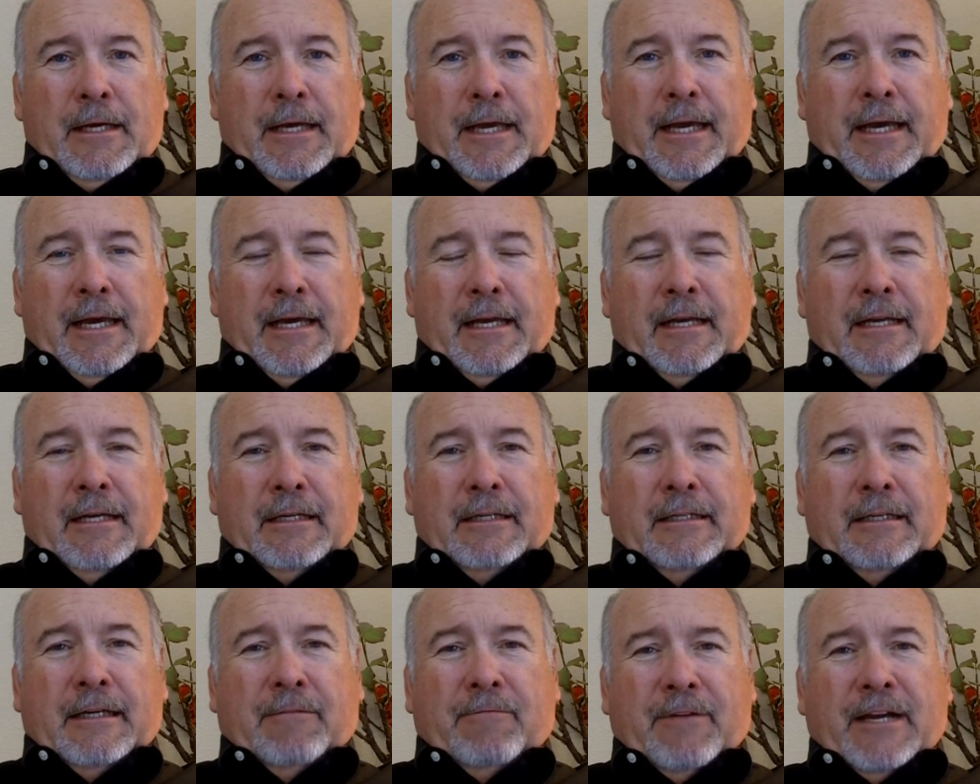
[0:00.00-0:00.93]
And
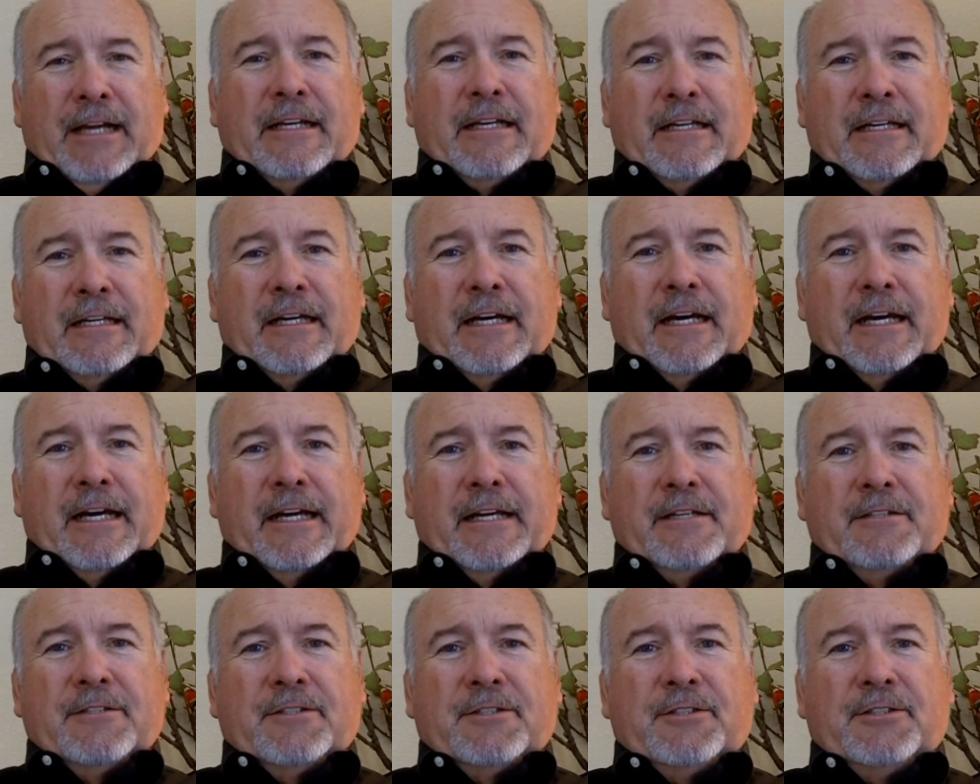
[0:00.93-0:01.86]
I
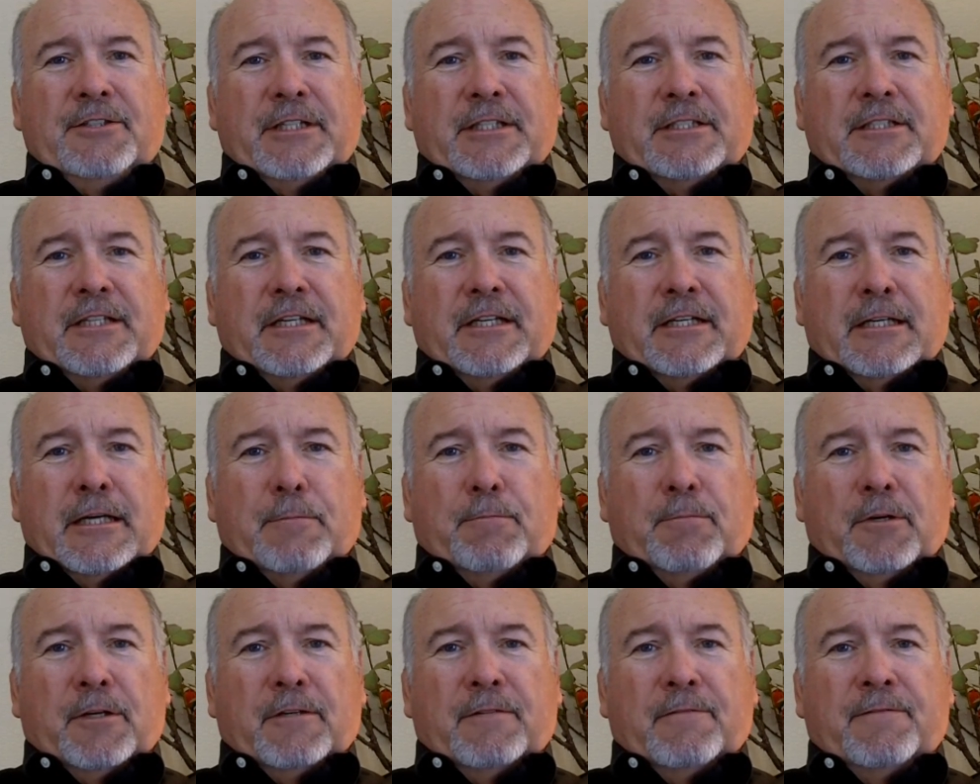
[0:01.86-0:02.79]
recognize just in a
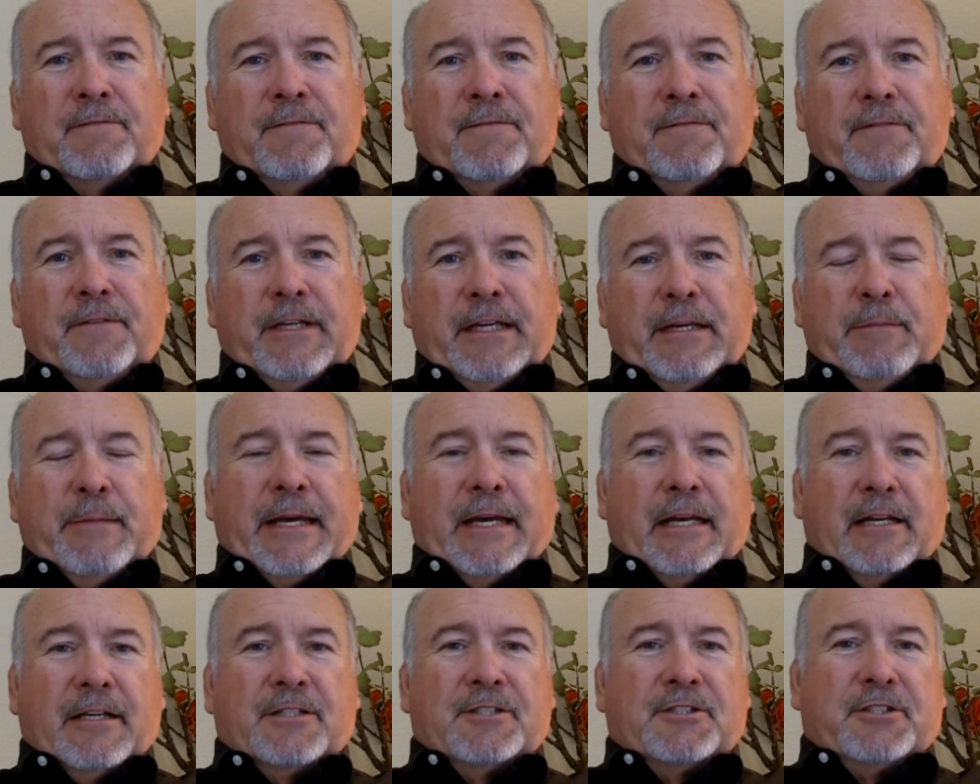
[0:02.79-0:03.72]
couple of
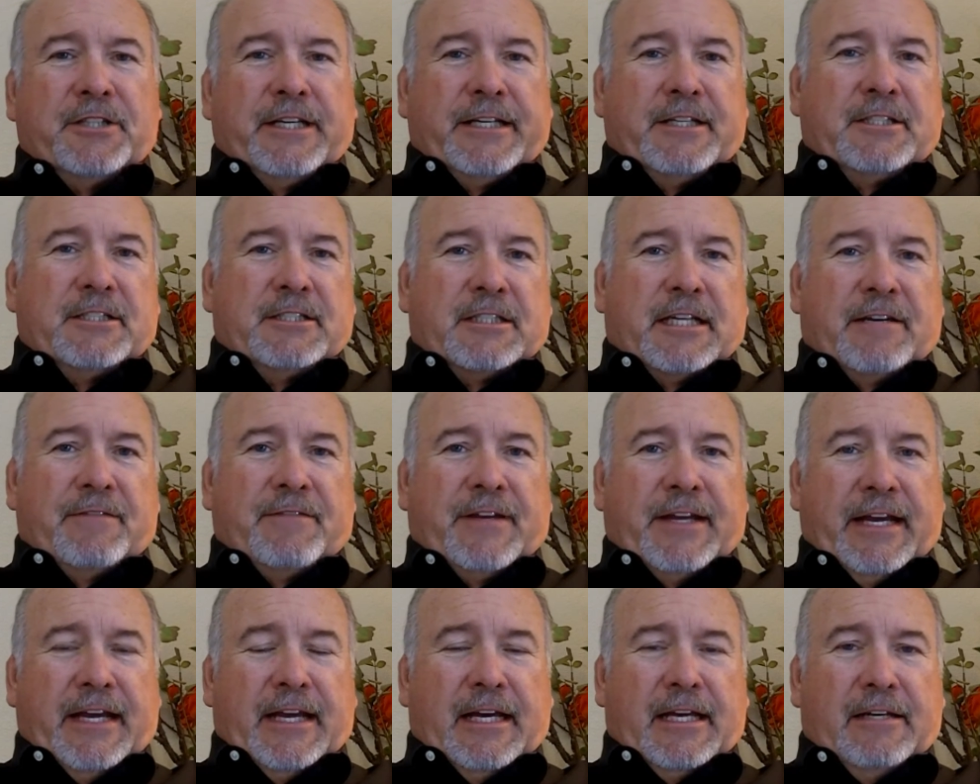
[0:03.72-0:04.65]
email exchanges I've
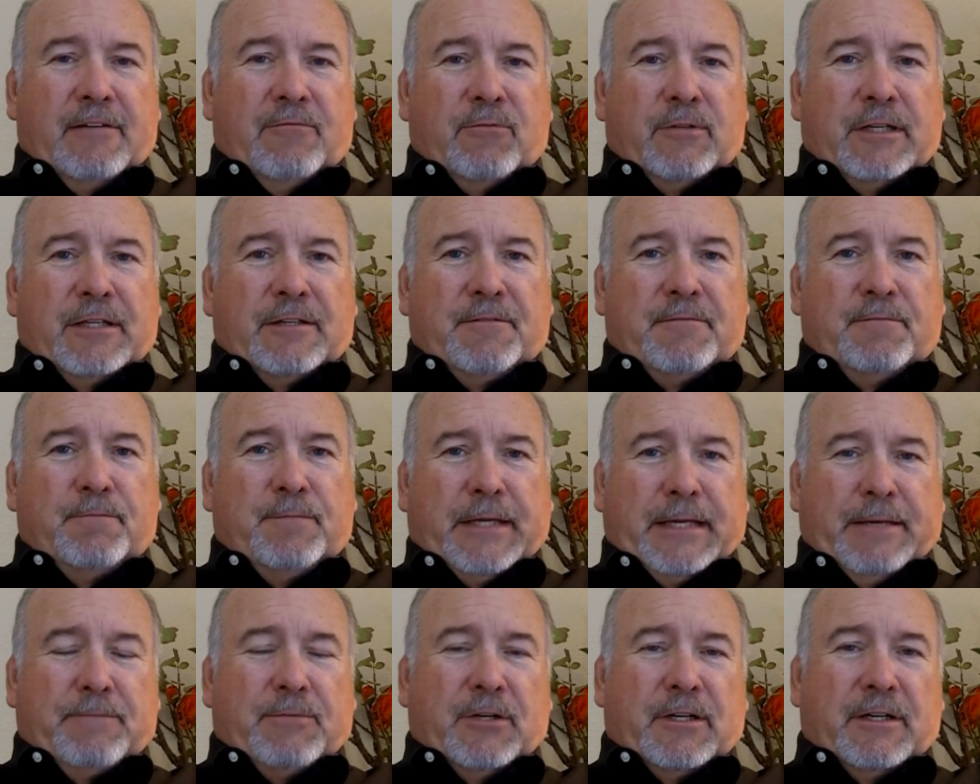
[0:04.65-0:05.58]
had with
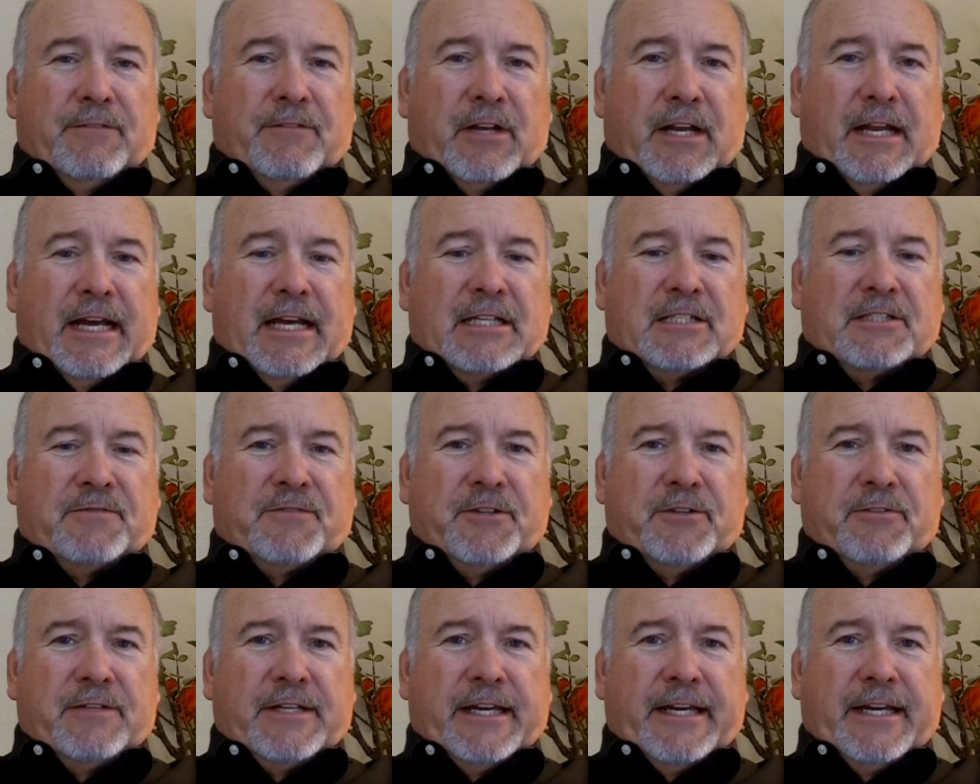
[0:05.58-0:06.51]
people in the last
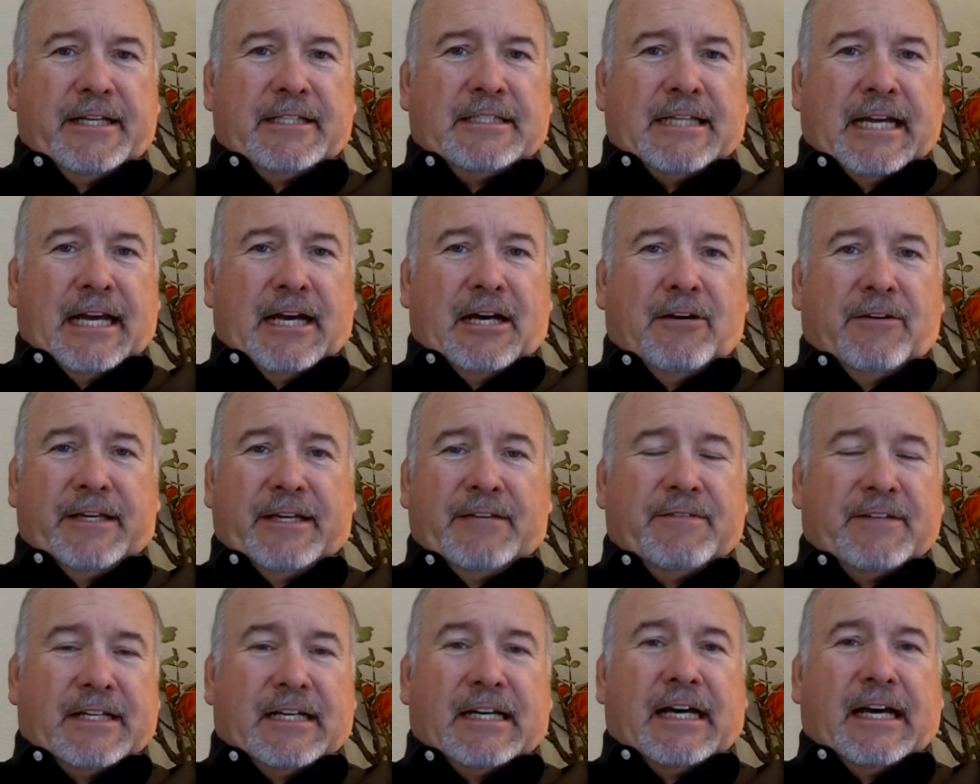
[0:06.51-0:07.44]
few days how
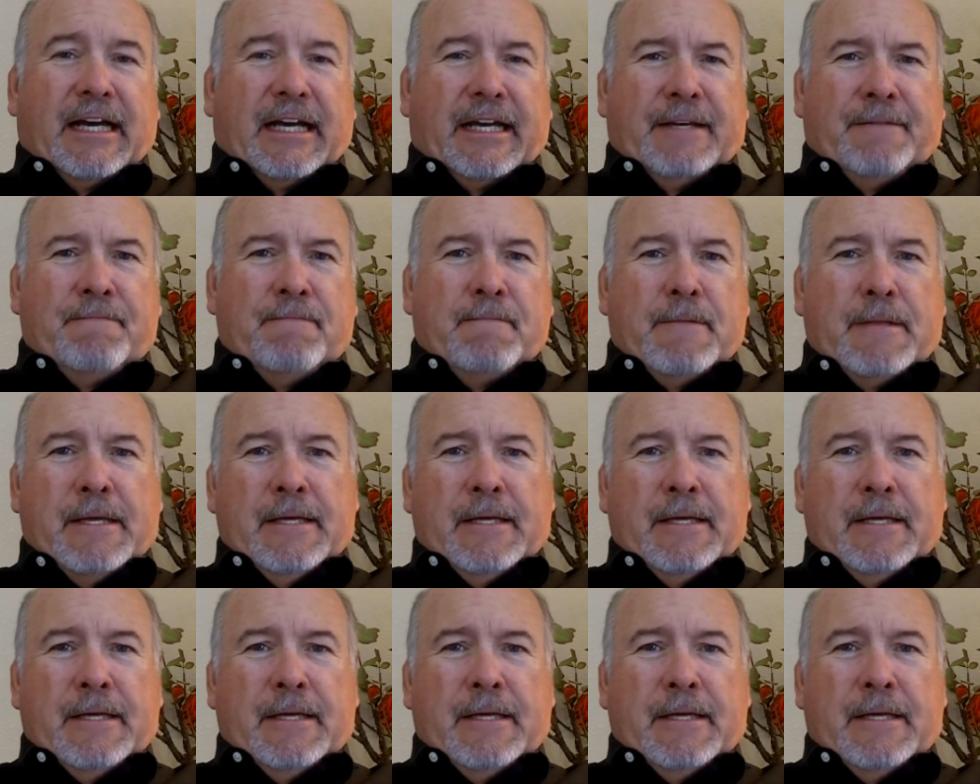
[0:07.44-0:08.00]
even I